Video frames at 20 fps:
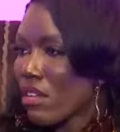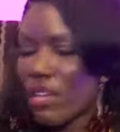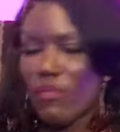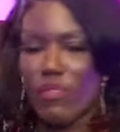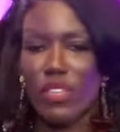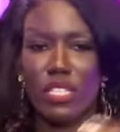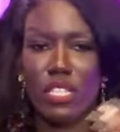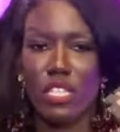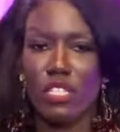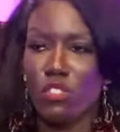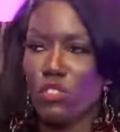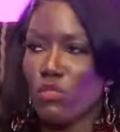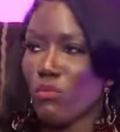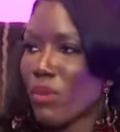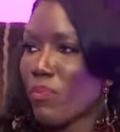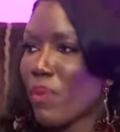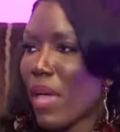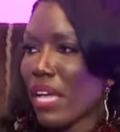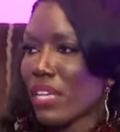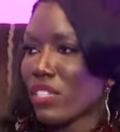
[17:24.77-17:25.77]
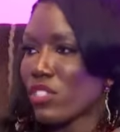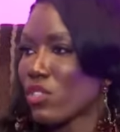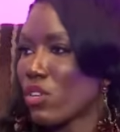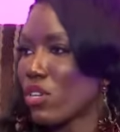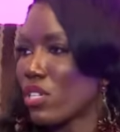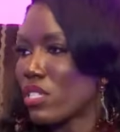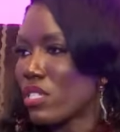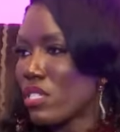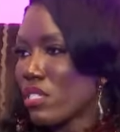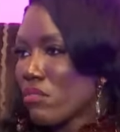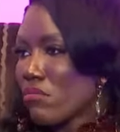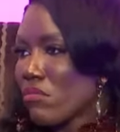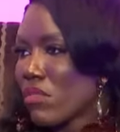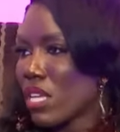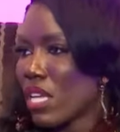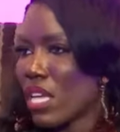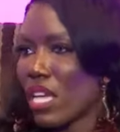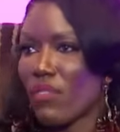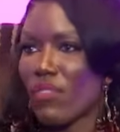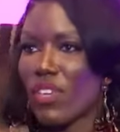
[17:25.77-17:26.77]
if it's consumer packaged goods,
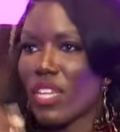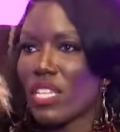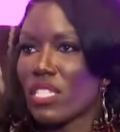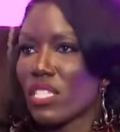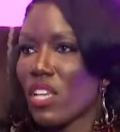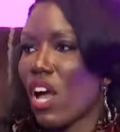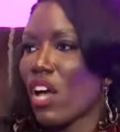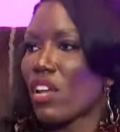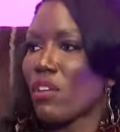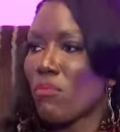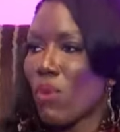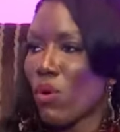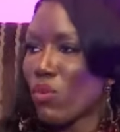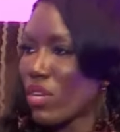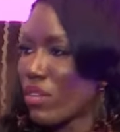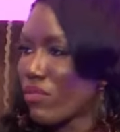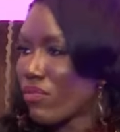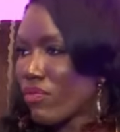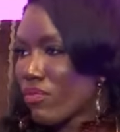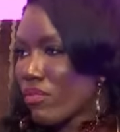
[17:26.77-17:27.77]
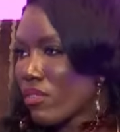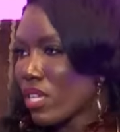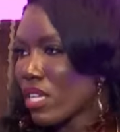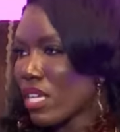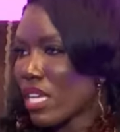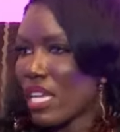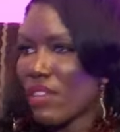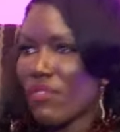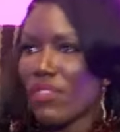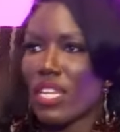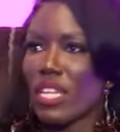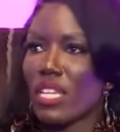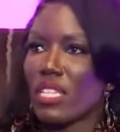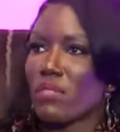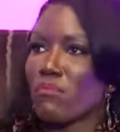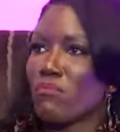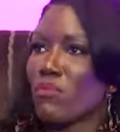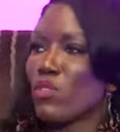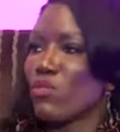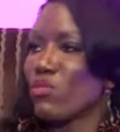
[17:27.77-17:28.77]
if it is automotive, if it
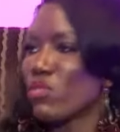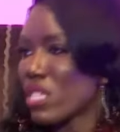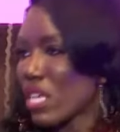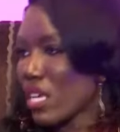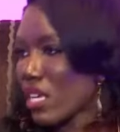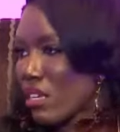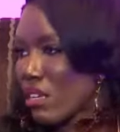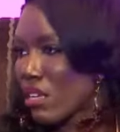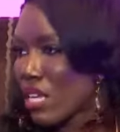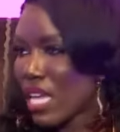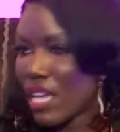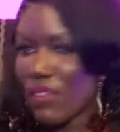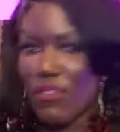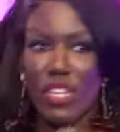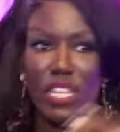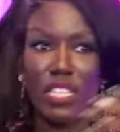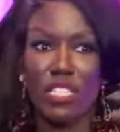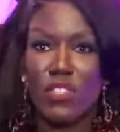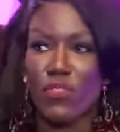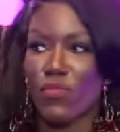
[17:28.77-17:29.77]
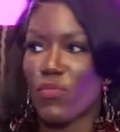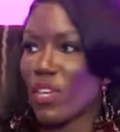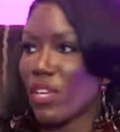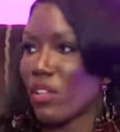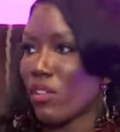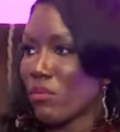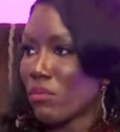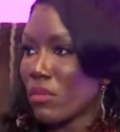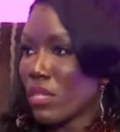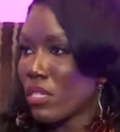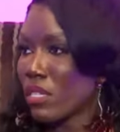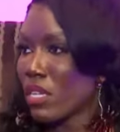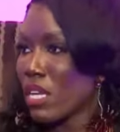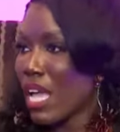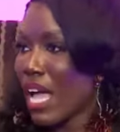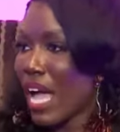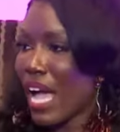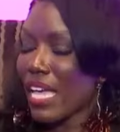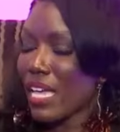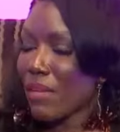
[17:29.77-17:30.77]
is music, mm. if it is film.
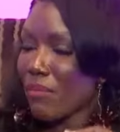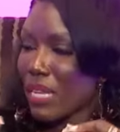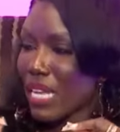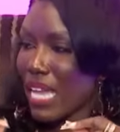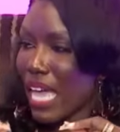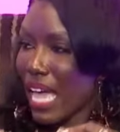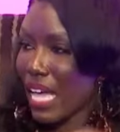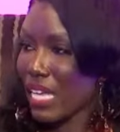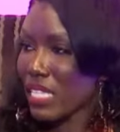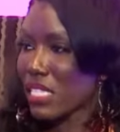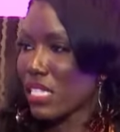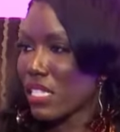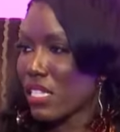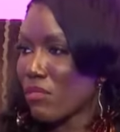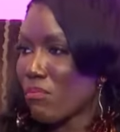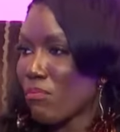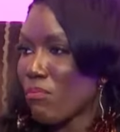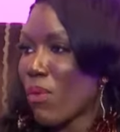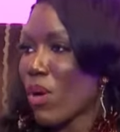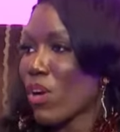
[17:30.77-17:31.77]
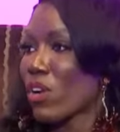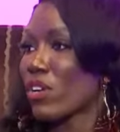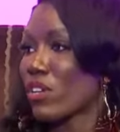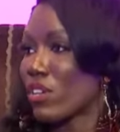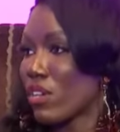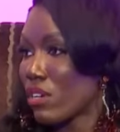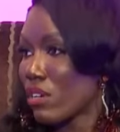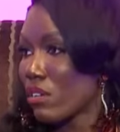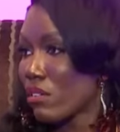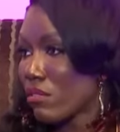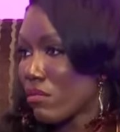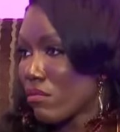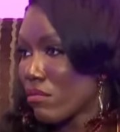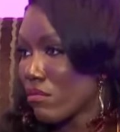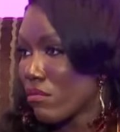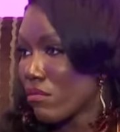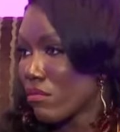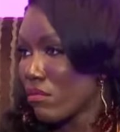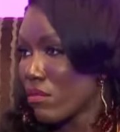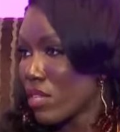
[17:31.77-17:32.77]
Mm. I am an excellent marketer.
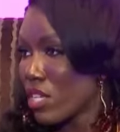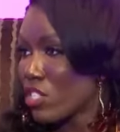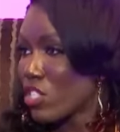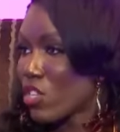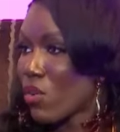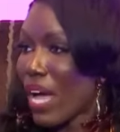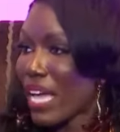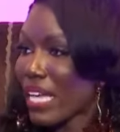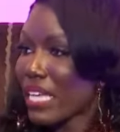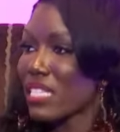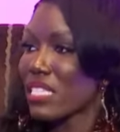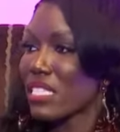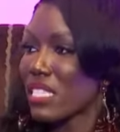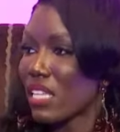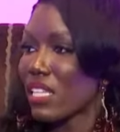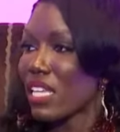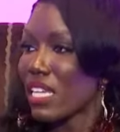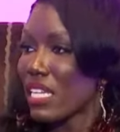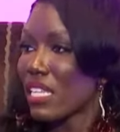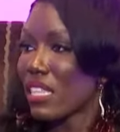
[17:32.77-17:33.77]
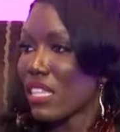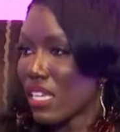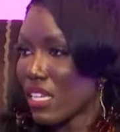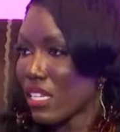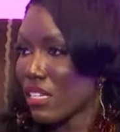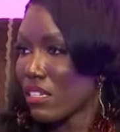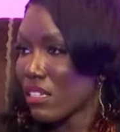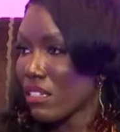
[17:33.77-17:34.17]
So I can sell anything.